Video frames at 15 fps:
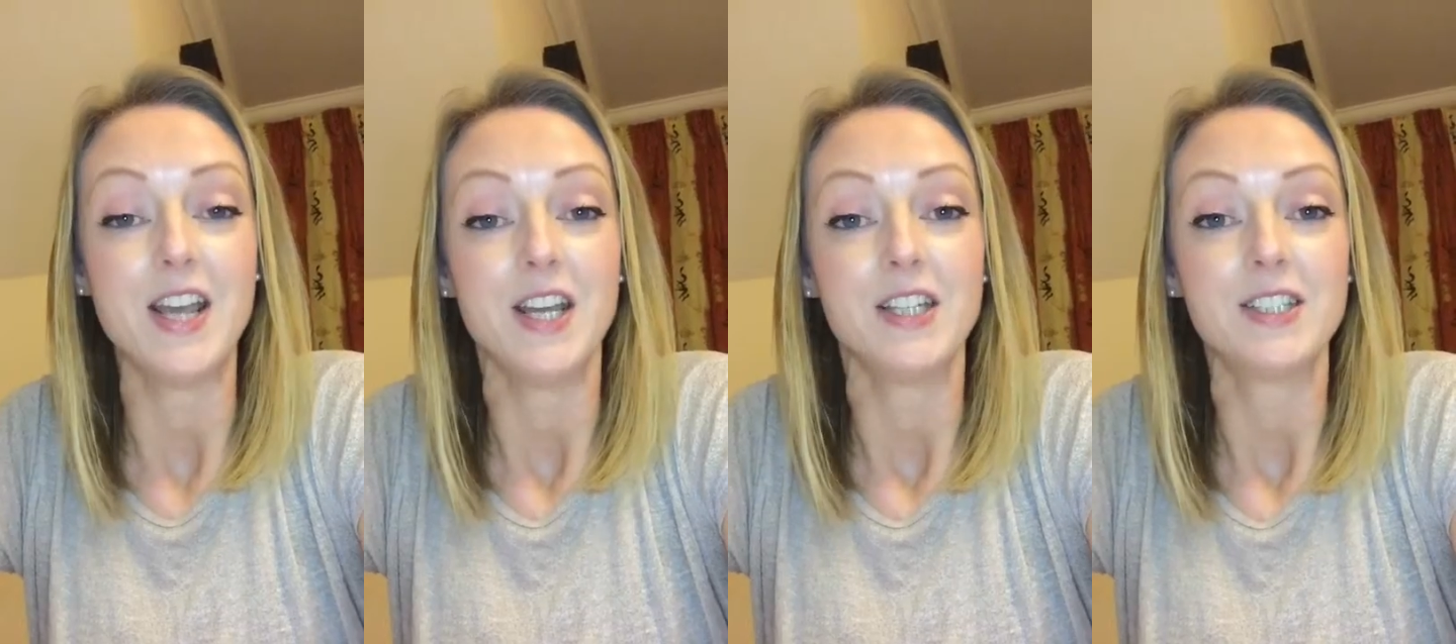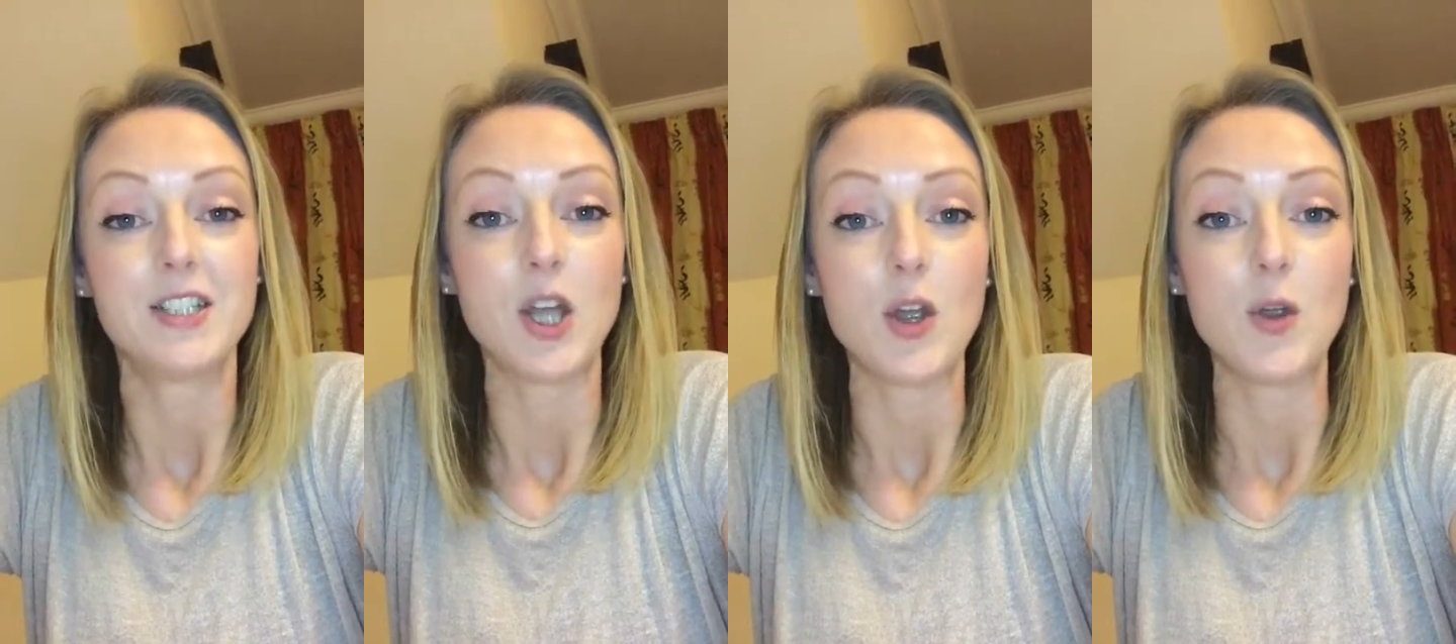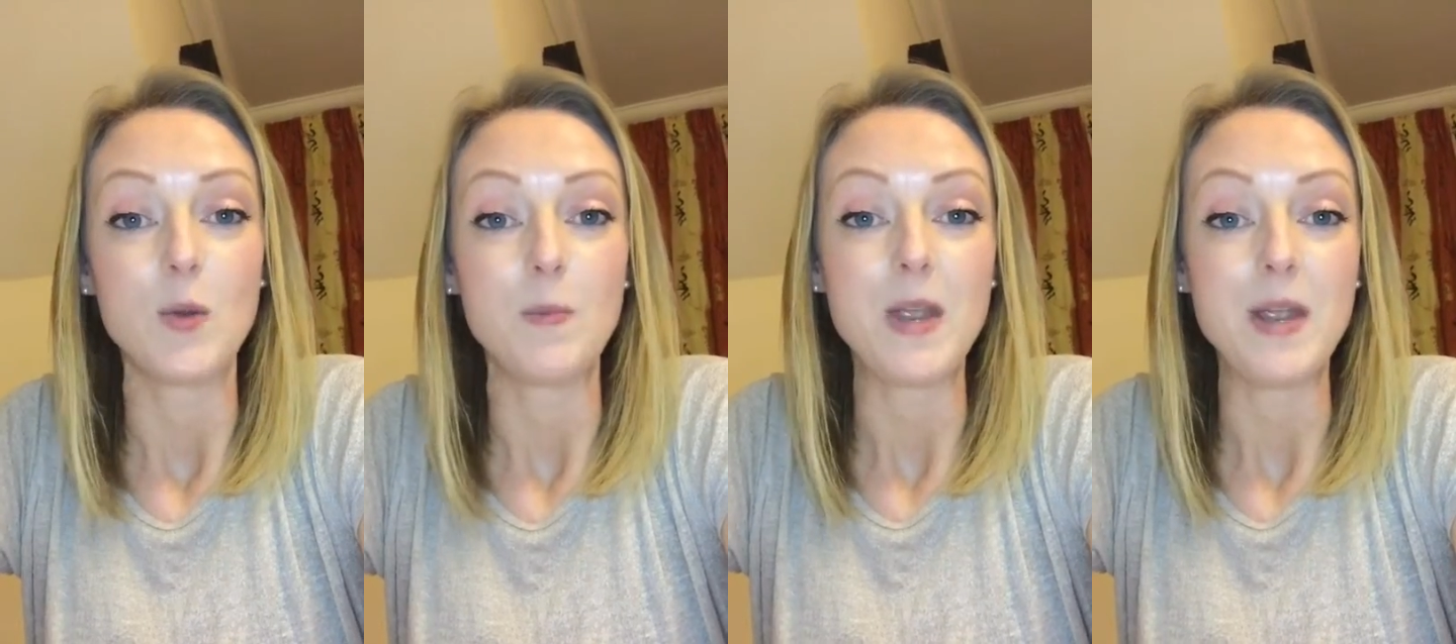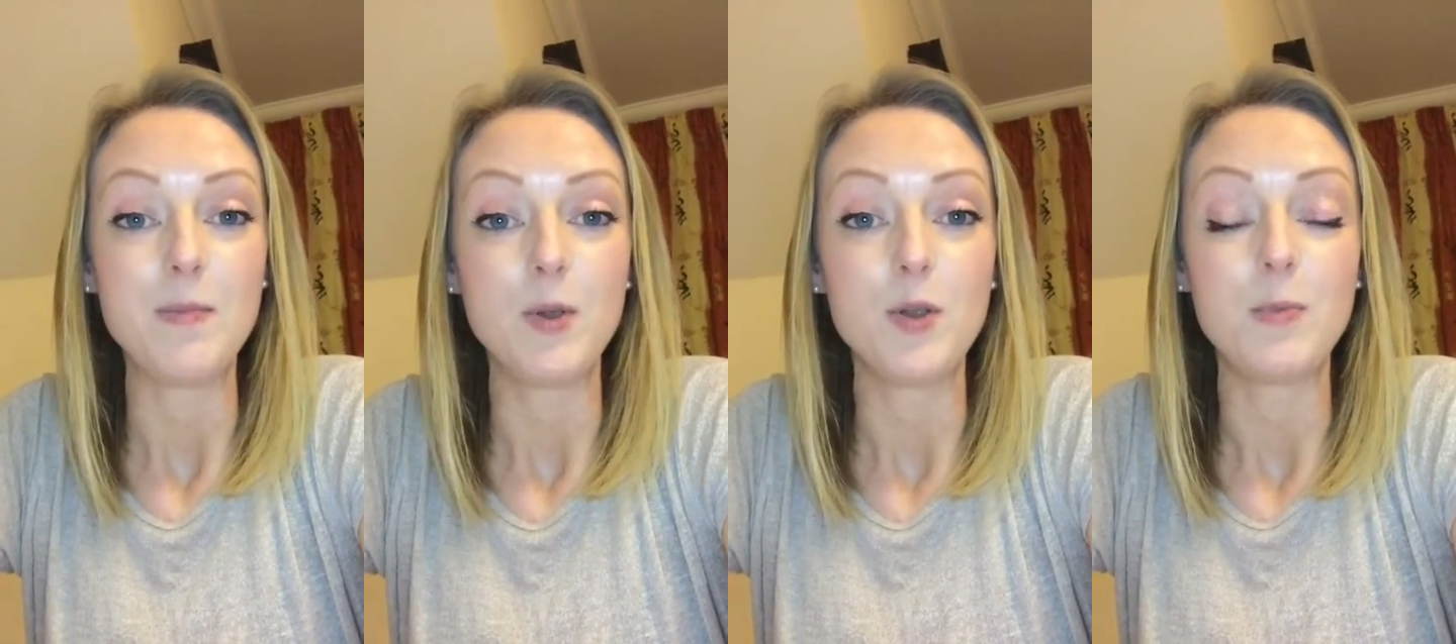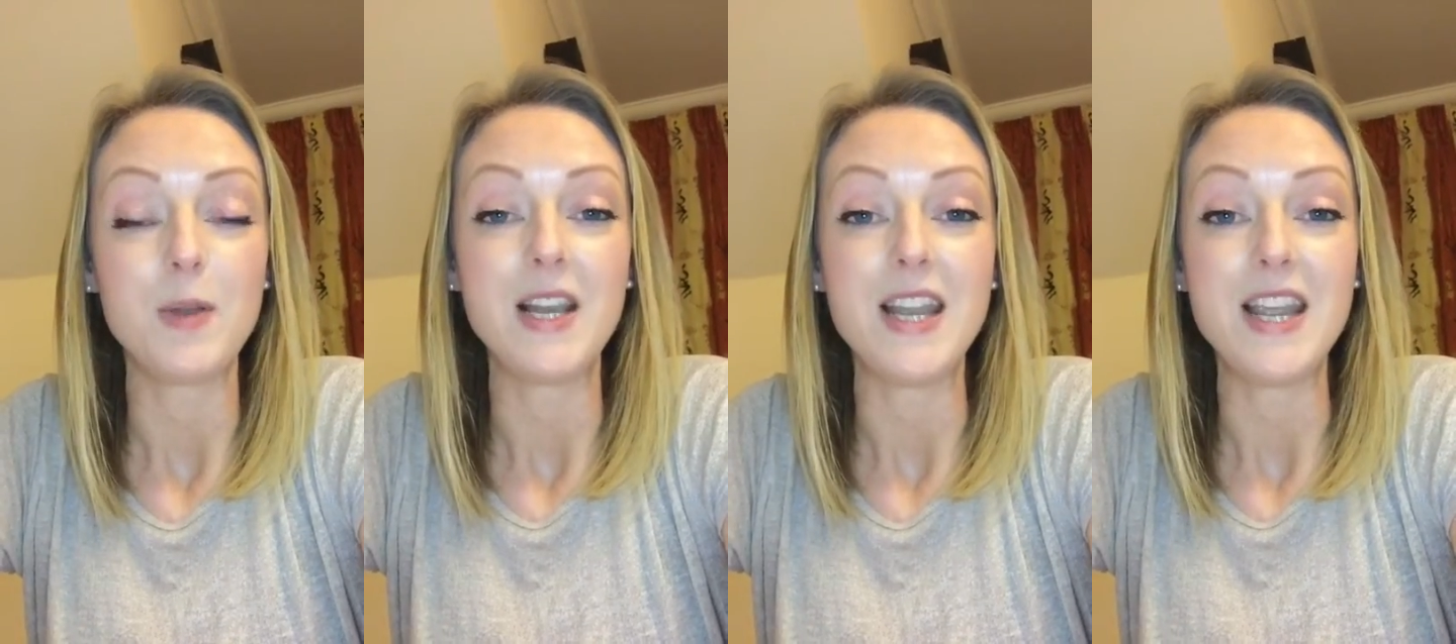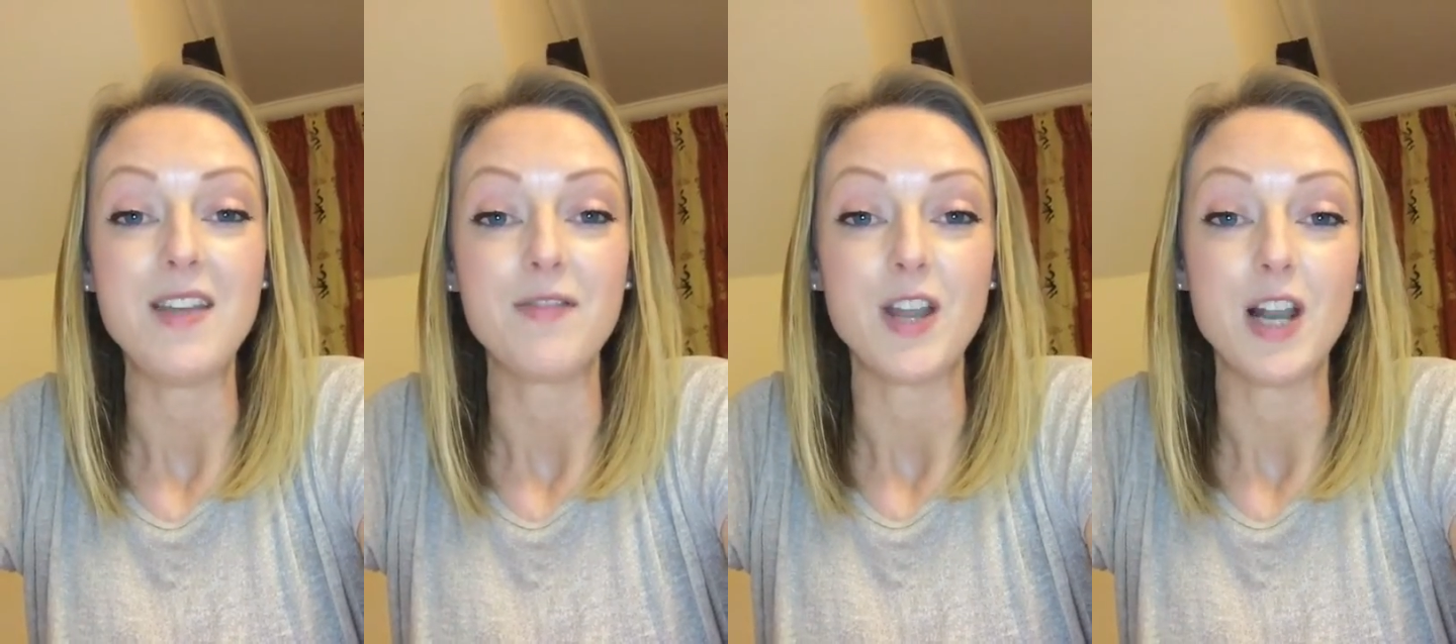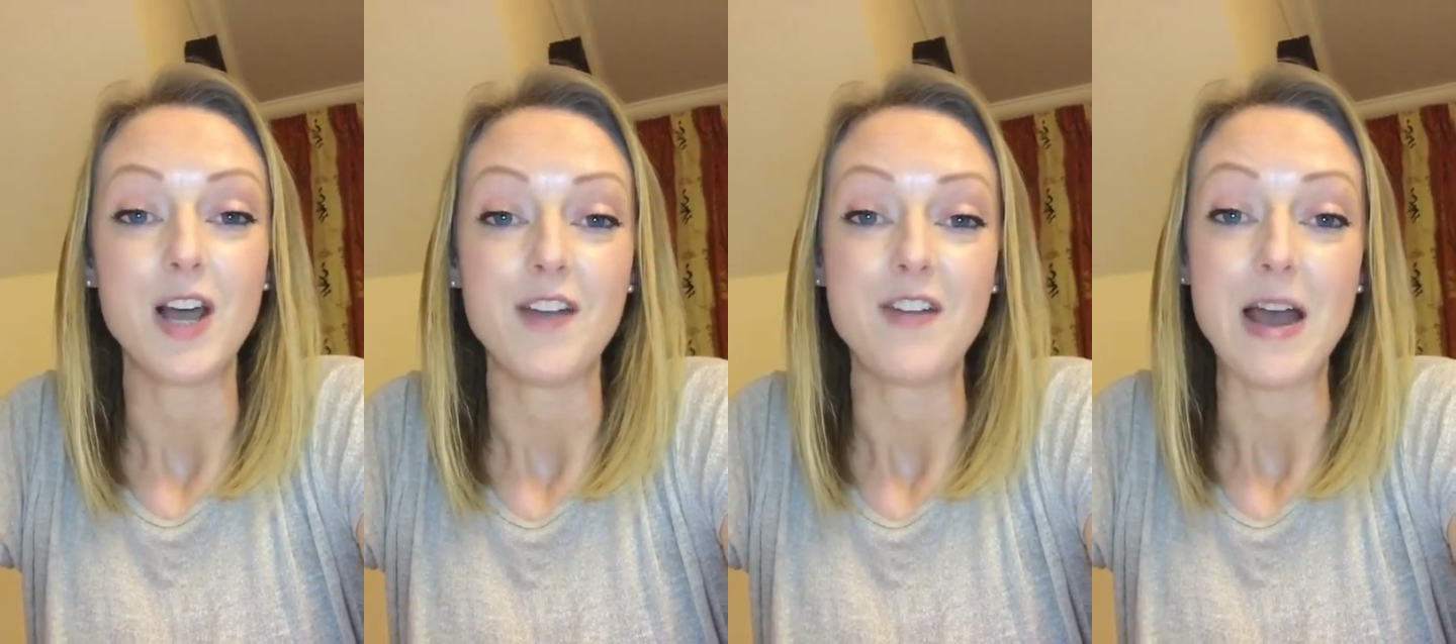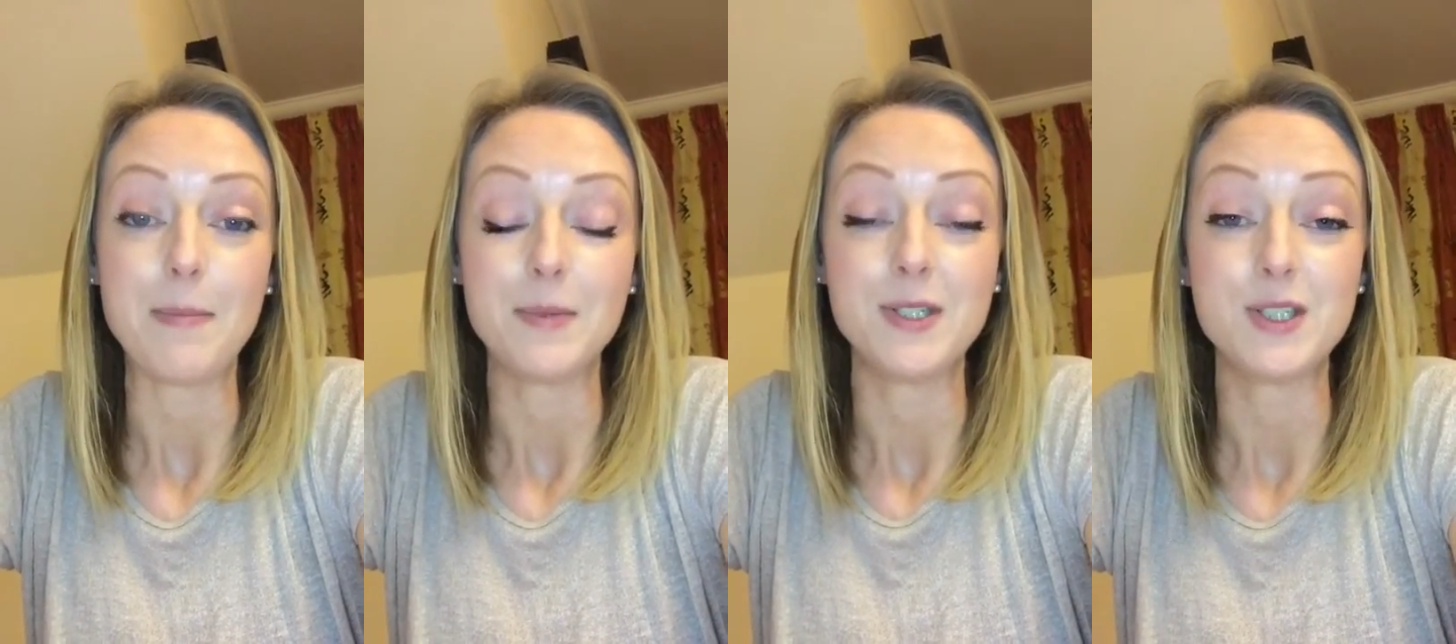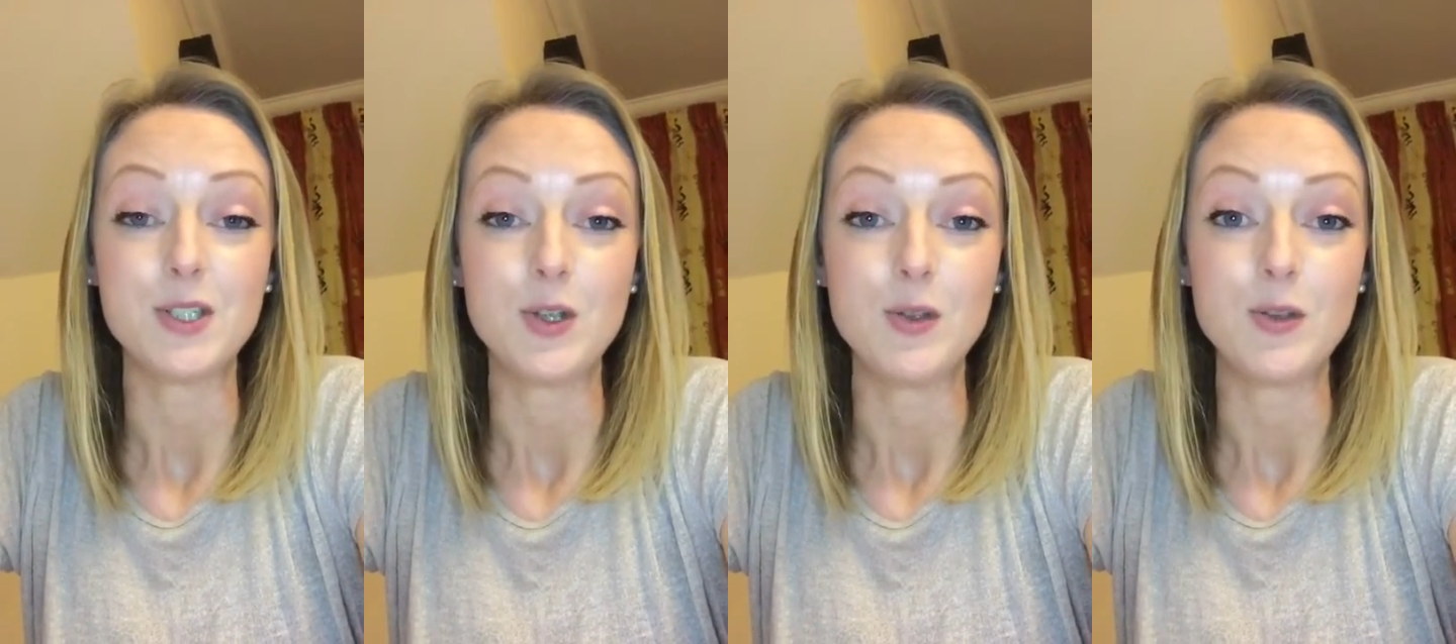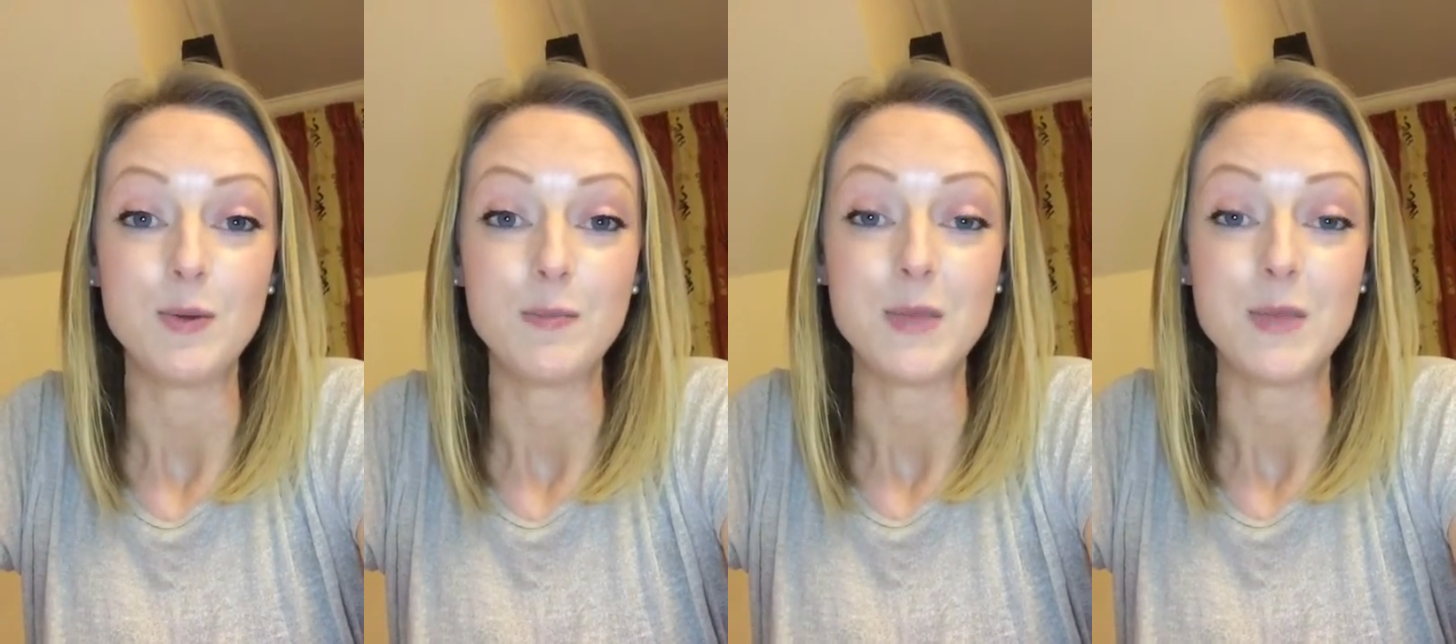So people who believe that life happens to them,